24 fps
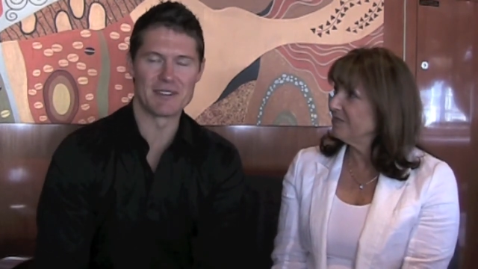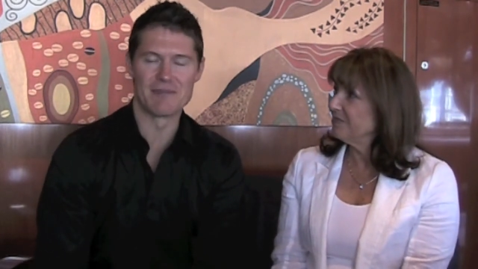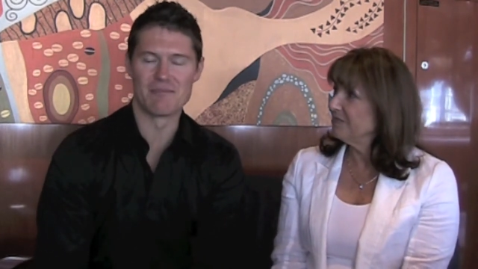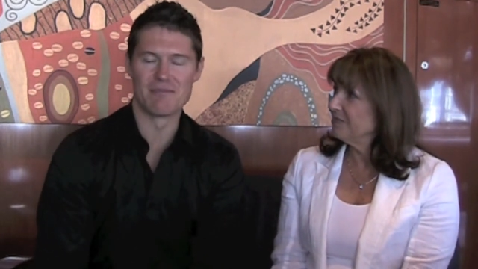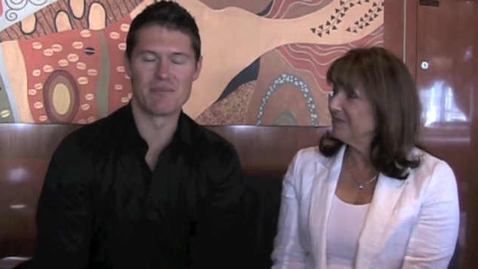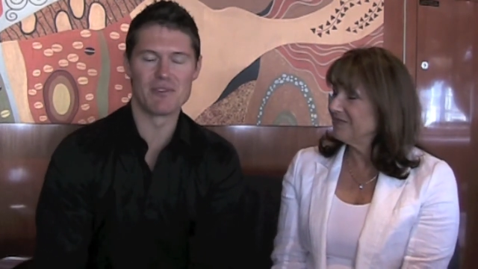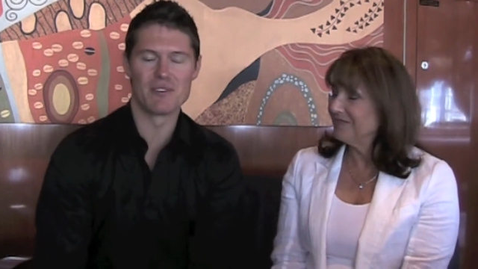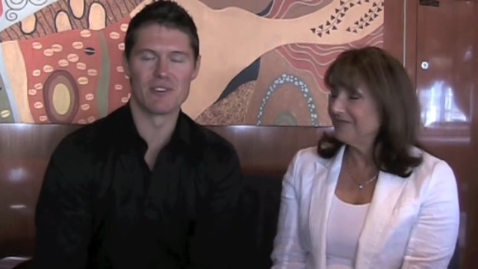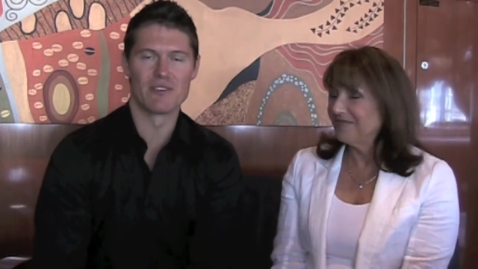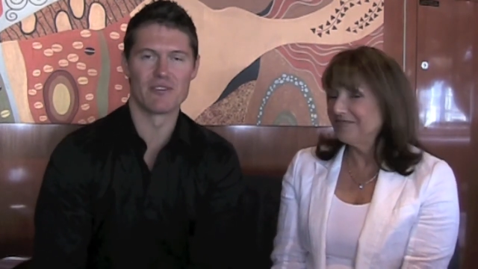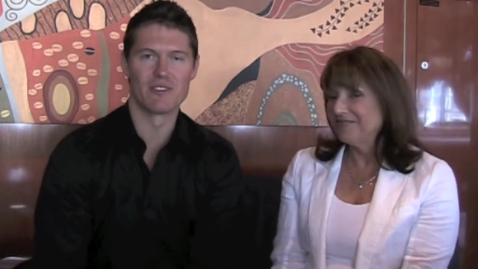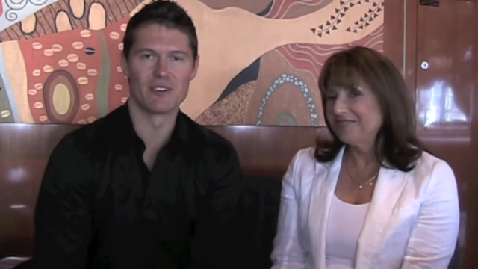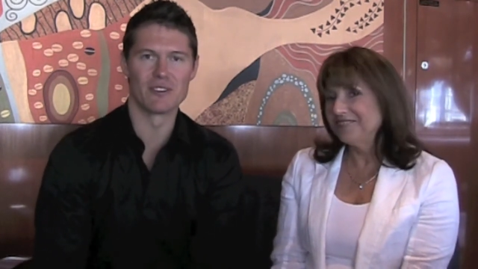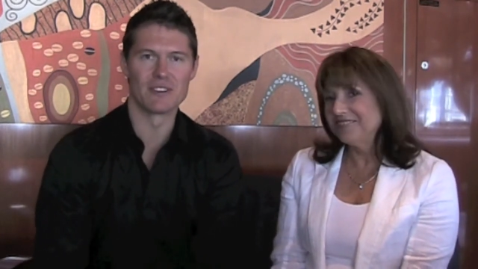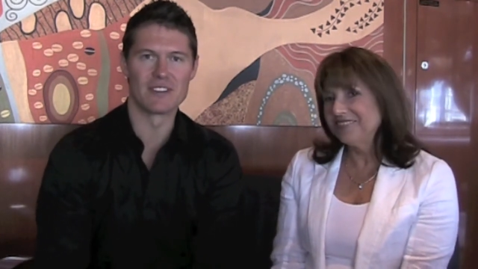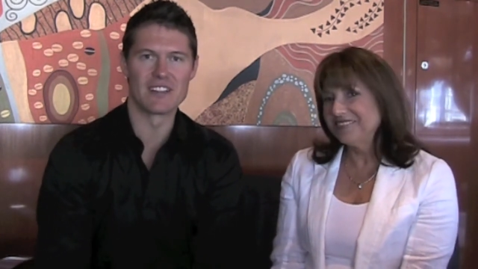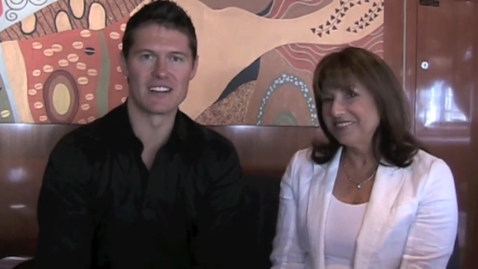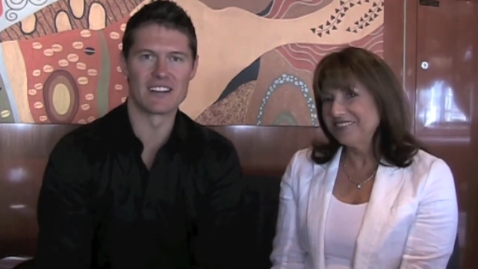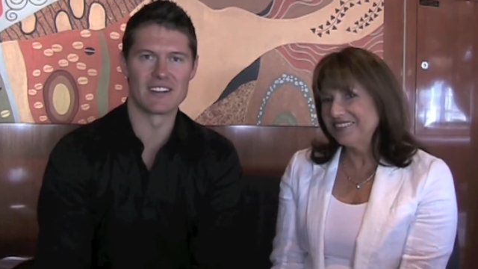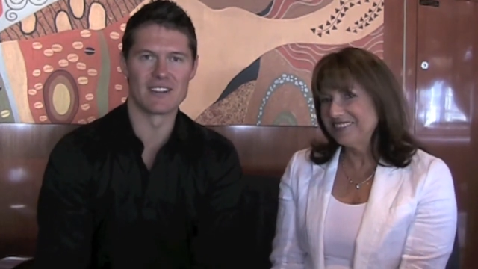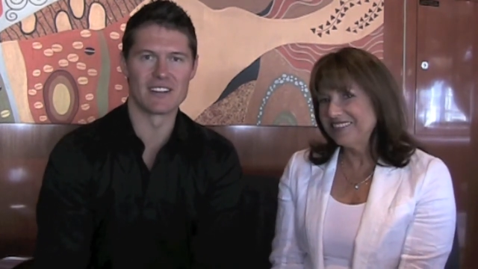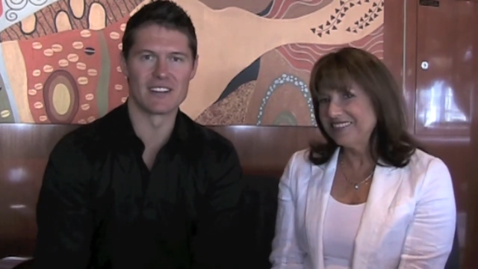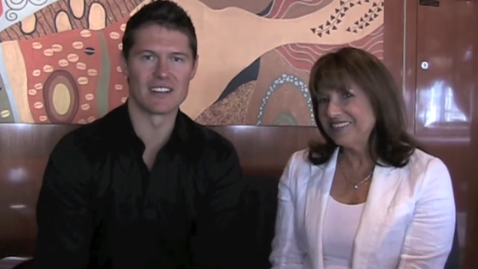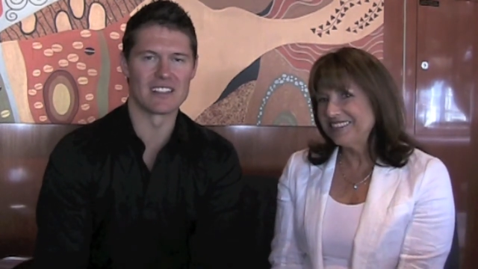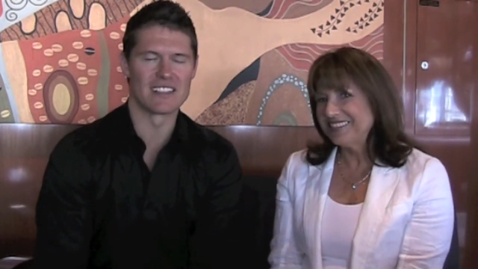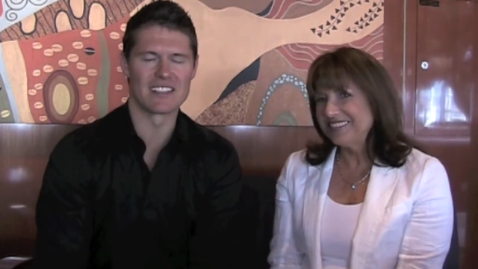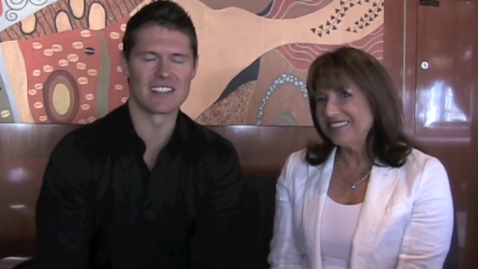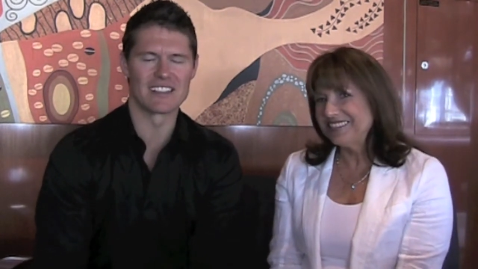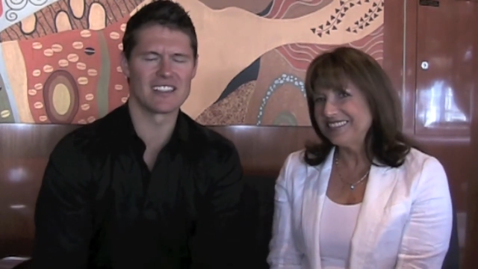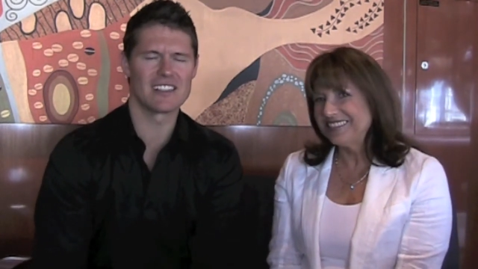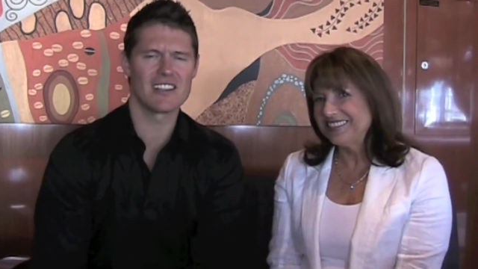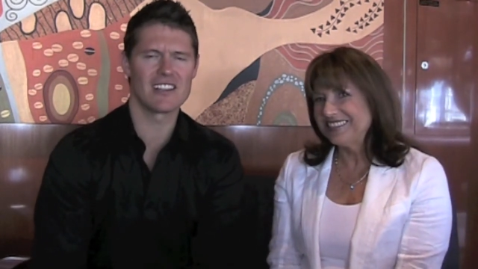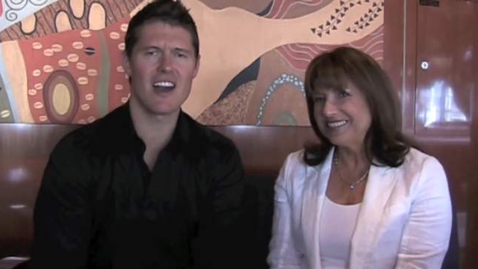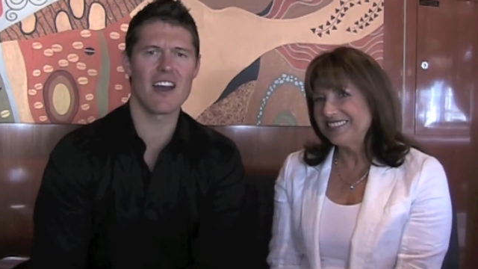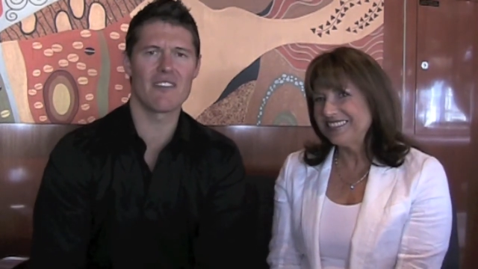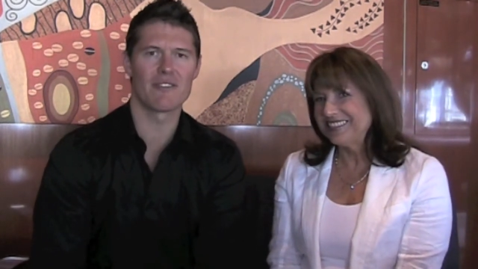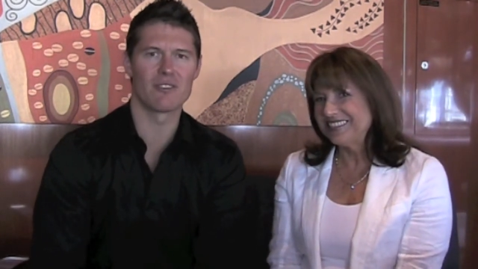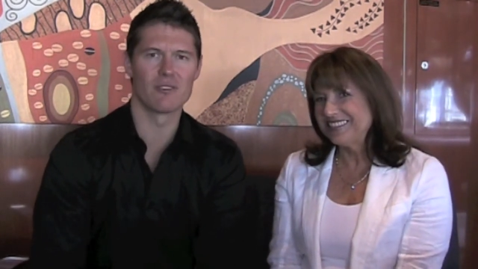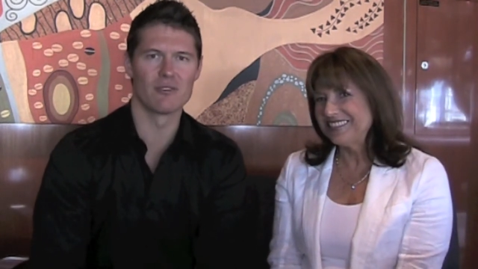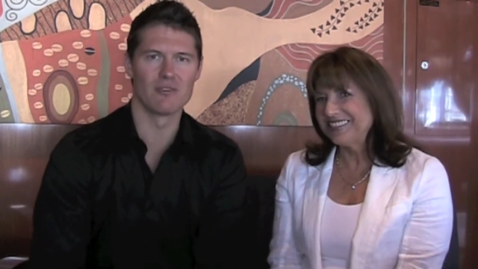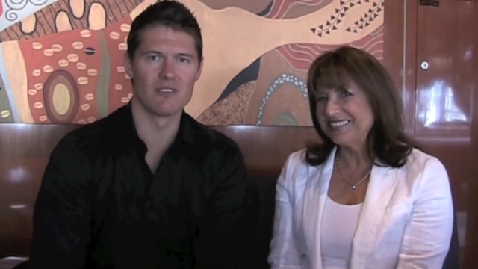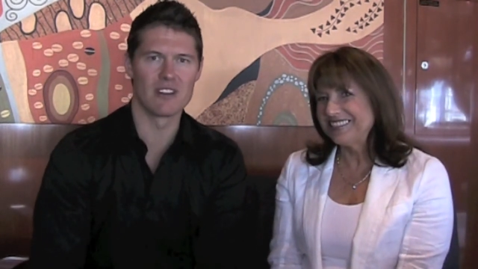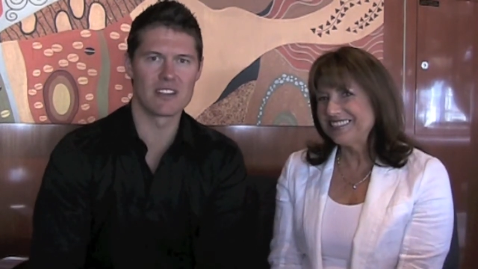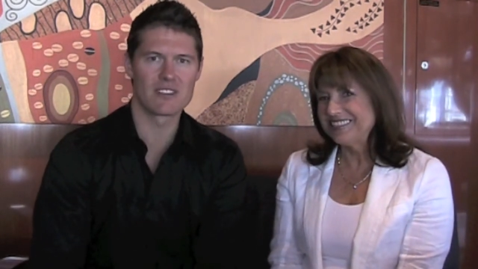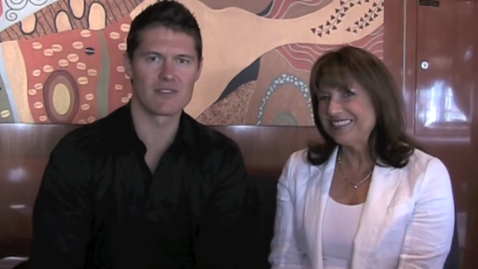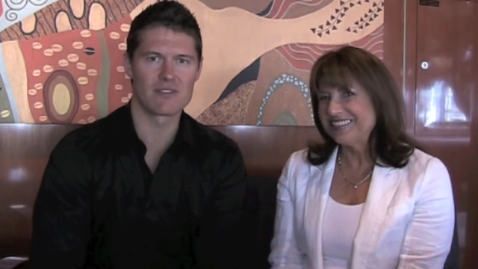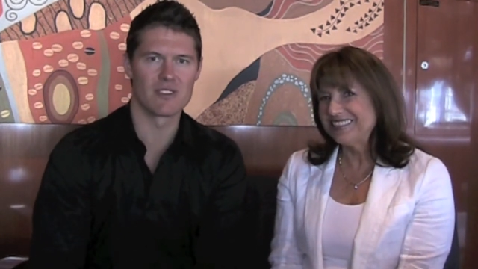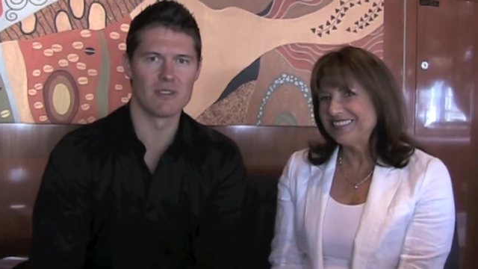Speaker 1: a beautiful dinner at a delightful
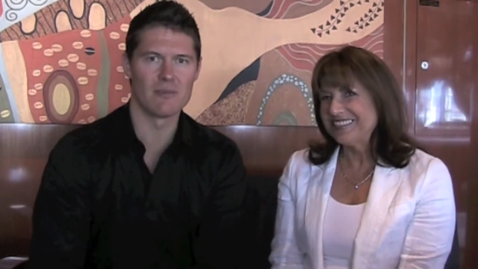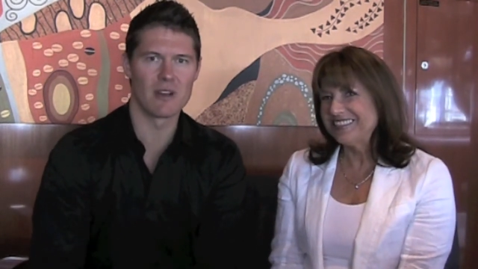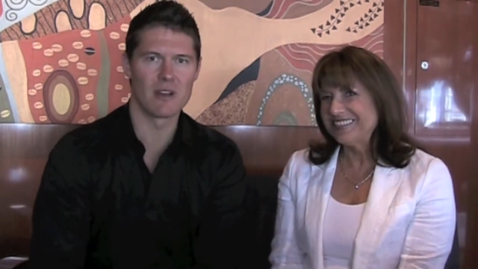restaurant.